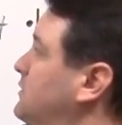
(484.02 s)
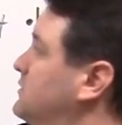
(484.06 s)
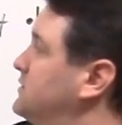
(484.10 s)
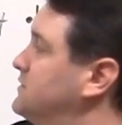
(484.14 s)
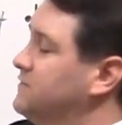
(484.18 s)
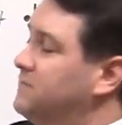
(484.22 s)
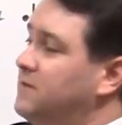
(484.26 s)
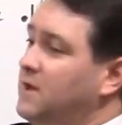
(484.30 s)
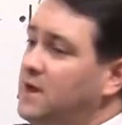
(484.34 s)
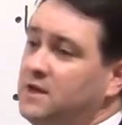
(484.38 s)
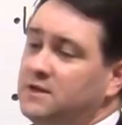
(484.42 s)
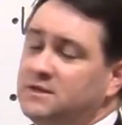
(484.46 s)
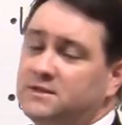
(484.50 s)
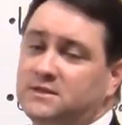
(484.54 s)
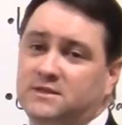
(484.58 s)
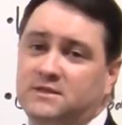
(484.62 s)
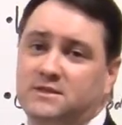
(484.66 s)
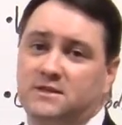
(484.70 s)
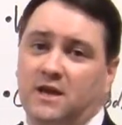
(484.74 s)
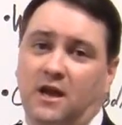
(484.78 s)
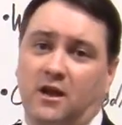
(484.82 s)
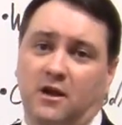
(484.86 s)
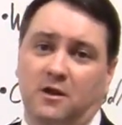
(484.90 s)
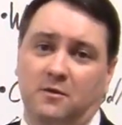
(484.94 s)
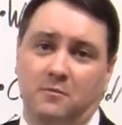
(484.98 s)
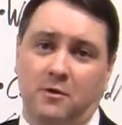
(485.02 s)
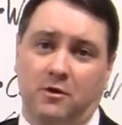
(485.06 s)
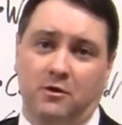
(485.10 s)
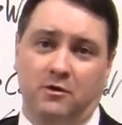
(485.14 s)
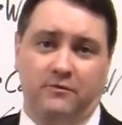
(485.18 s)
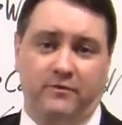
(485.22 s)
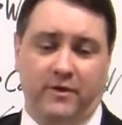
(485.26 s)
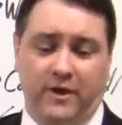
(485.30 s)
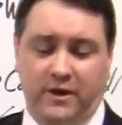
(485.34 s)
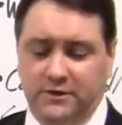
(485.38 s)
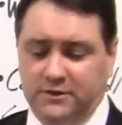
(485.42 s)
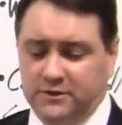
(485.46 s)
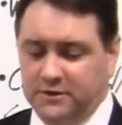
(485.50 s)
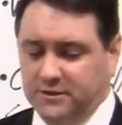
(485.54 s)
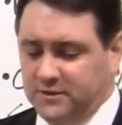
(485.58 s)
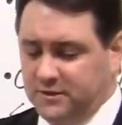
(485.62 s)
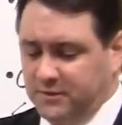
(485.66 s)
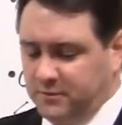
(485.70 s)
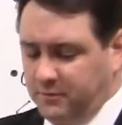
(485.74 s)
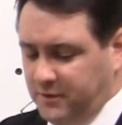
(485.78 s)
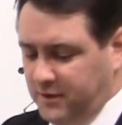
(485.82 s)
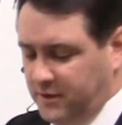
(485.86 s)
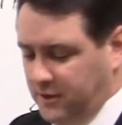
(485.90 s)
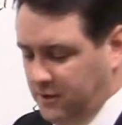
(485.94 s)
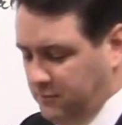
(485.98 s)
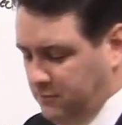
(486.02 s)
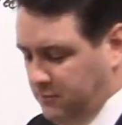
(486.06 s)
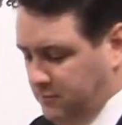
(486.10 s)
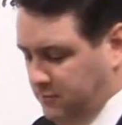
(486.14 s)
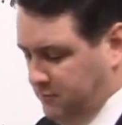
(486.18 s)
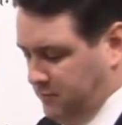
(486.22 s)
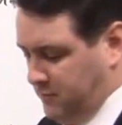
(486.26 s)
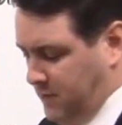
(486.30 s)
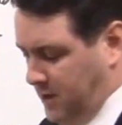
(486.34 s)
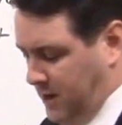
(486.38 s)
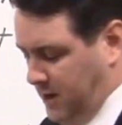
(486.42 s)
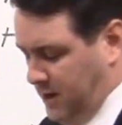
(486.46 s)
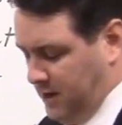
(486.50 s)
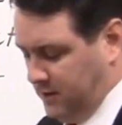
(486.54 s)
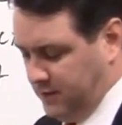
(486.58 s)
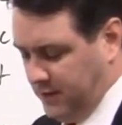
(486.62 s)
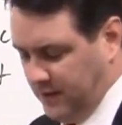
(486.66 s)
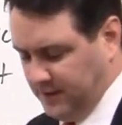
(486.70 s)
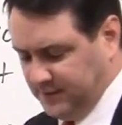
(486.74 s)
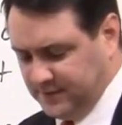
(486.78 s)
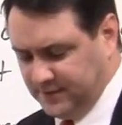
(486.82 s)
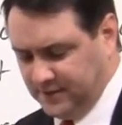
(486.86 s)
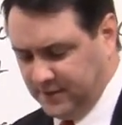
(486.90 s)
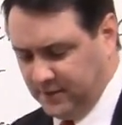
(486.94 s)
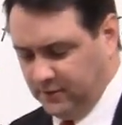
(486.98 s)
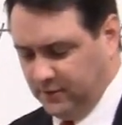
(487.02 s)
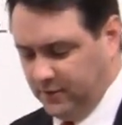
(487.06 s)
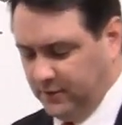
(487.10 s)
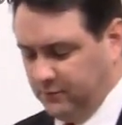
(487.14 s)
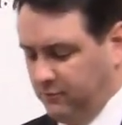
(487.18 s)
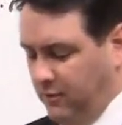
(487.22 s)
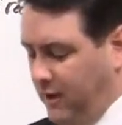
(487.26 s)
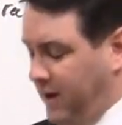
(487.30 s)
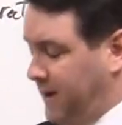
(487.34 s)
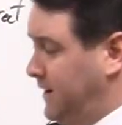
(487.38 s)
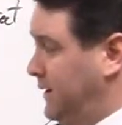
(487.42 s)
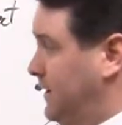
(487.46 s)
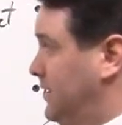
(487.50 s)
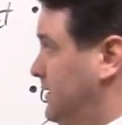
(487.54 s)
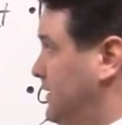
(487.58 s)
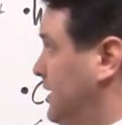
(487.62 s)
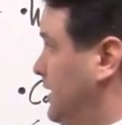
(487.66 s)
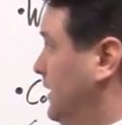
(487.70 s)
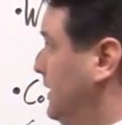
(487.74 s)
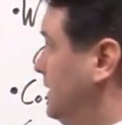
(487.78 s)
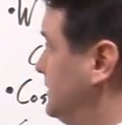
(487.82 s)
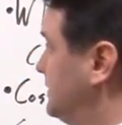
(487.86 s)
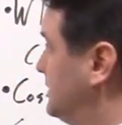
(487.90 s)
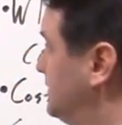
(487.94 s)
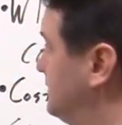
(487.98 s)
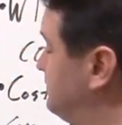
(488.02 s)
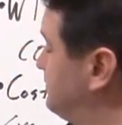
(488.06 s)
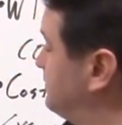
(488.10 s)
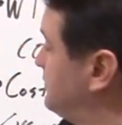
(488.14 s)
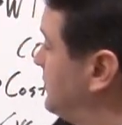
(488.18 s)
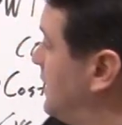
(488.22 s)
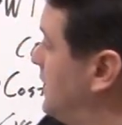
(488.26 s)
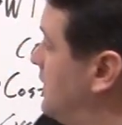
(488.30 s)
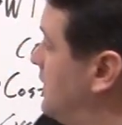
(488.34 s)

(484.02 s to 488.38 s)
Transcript: sorts of subtle motivations that we don't uh, necessarily recognize.